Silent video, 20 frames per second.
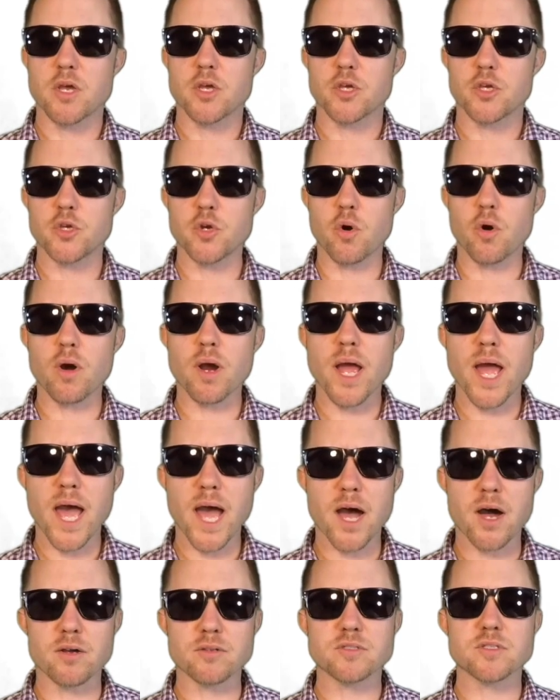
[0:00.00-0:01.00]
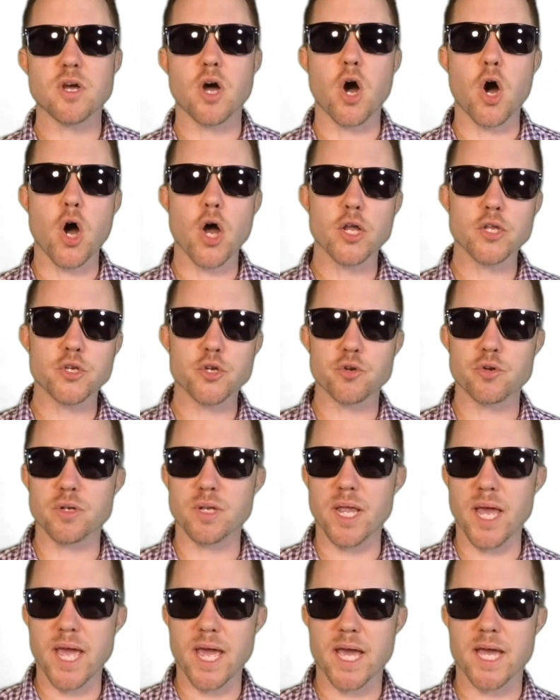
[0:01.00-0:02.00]
your house on your
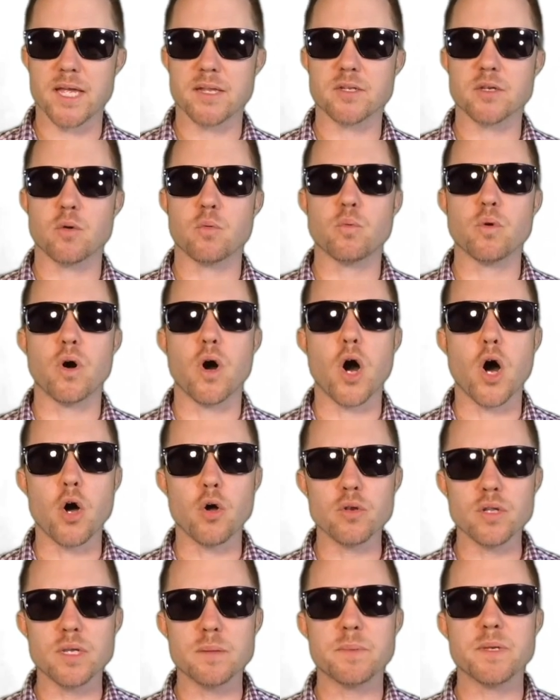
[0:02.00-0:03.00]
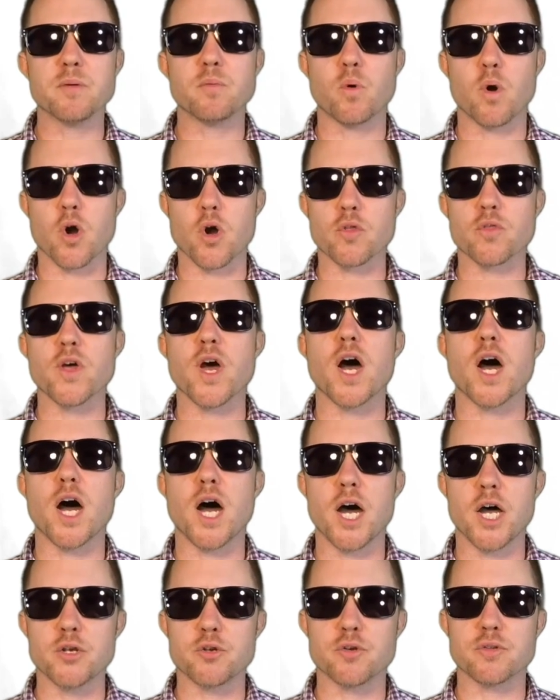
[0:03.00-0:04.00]
land will only be worth
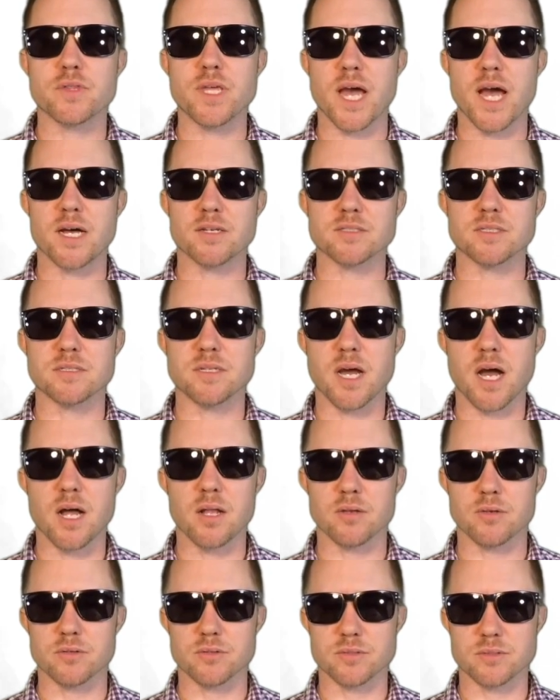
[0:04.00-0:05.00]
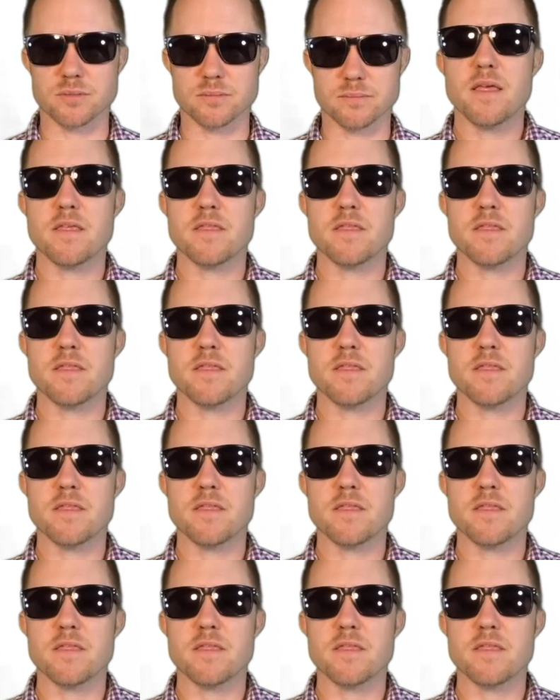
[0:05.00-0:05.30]
$100,000.